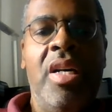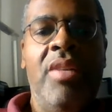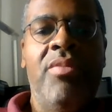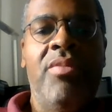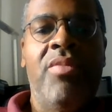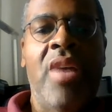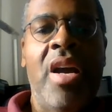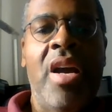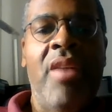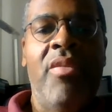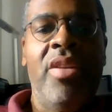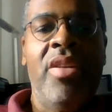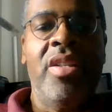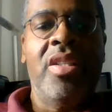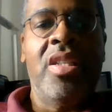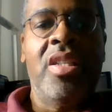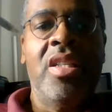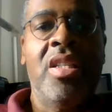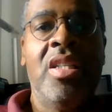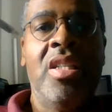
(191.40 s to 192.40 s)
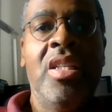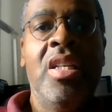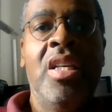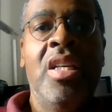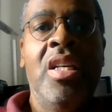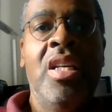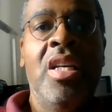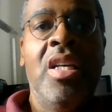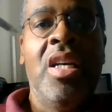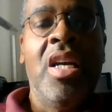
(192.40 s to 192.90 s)
virus
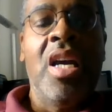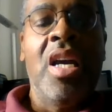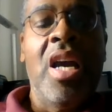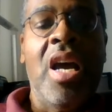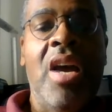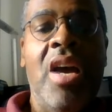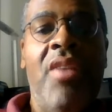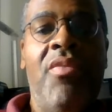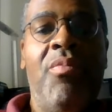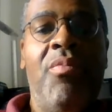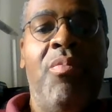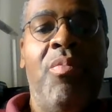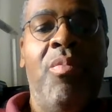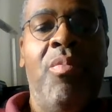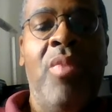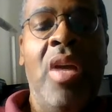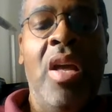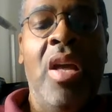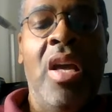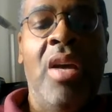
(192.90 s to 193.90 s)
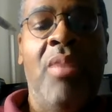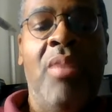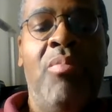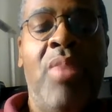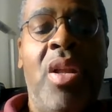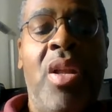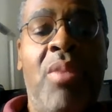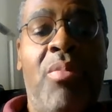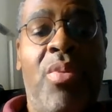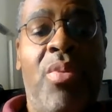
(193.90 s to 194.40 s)
have
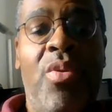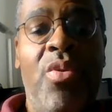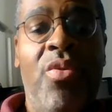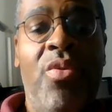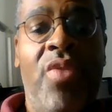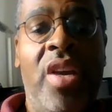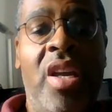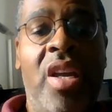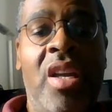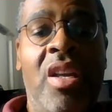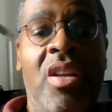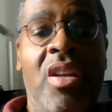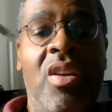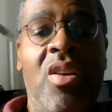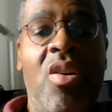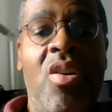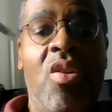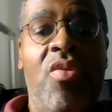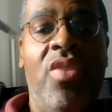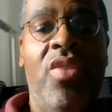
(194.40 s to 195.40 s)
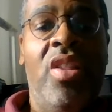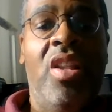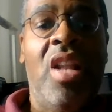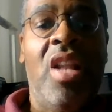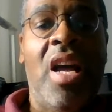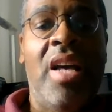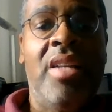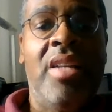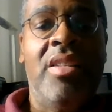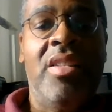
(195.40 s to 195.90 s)
been improving over the
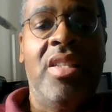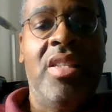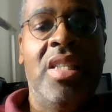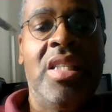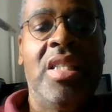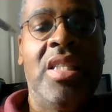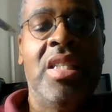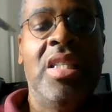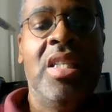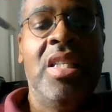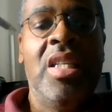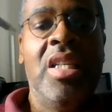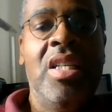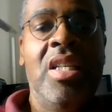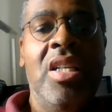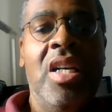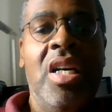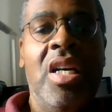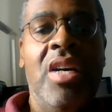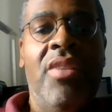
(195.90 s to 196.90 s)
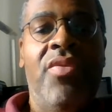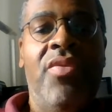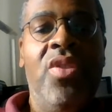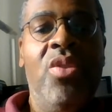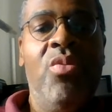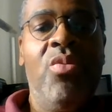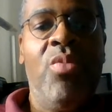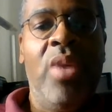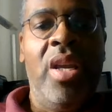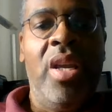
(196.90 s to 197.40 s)
last few
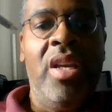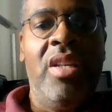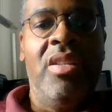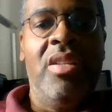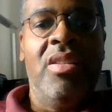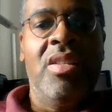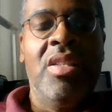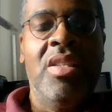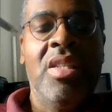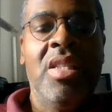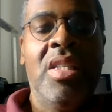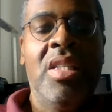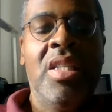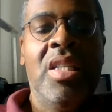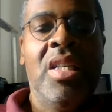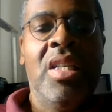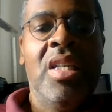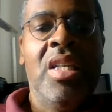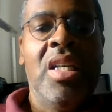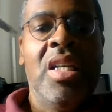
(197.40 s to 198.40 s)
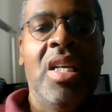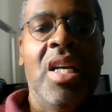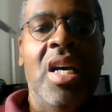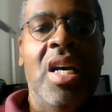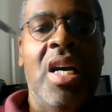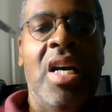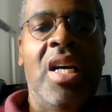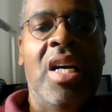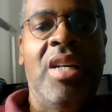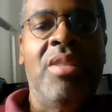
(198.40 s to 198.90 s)
weeks.
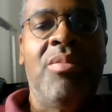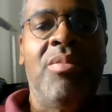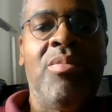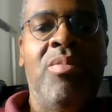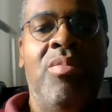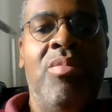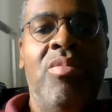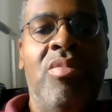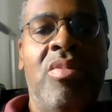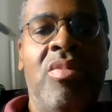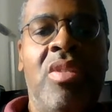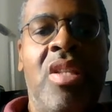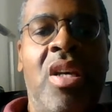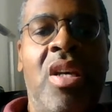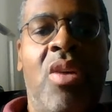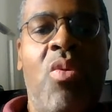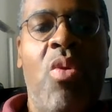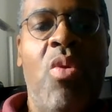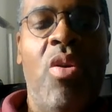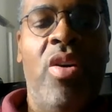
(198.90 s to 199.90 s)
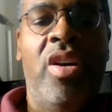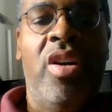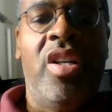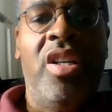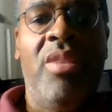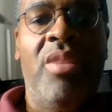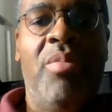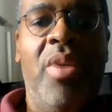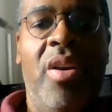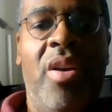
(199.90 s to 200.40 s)
The
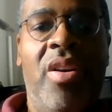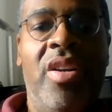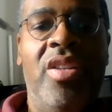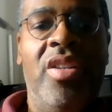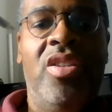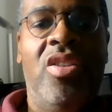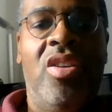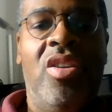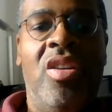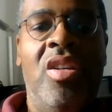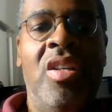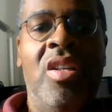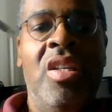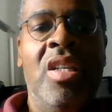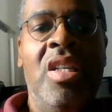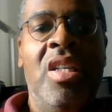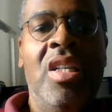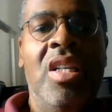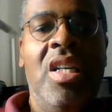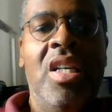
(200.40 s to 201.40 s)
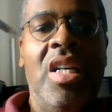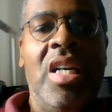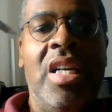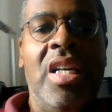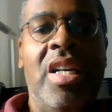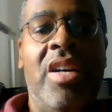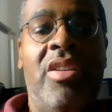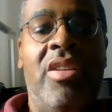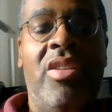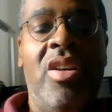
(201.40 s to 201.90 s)
quarantine periods are
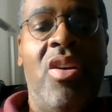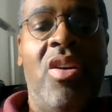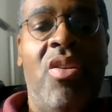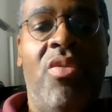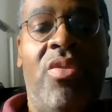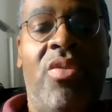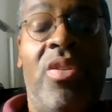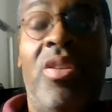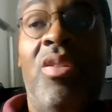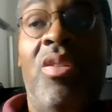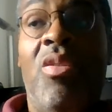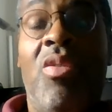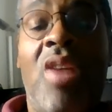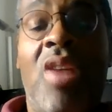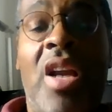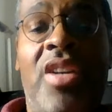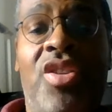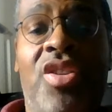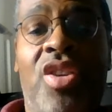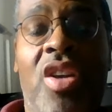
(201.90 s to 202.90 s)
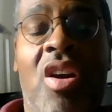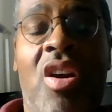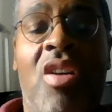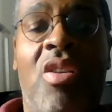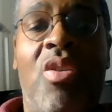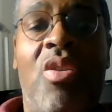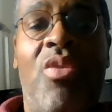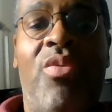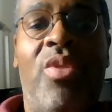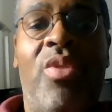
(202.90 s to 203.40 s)
nearly over, or actually
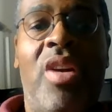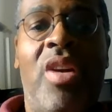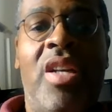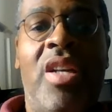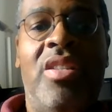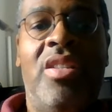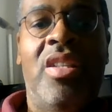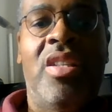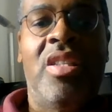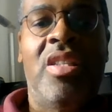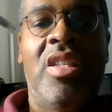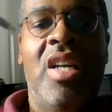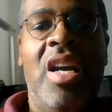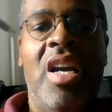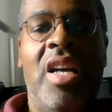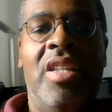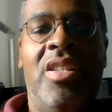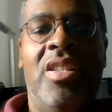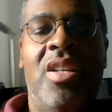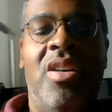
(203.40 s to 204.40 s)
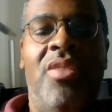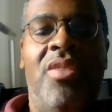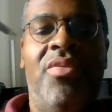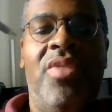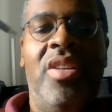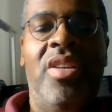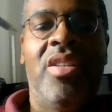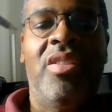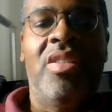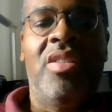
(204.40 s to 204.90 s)
are over as of
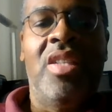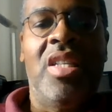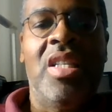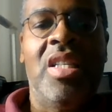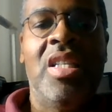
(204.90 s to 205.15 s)
this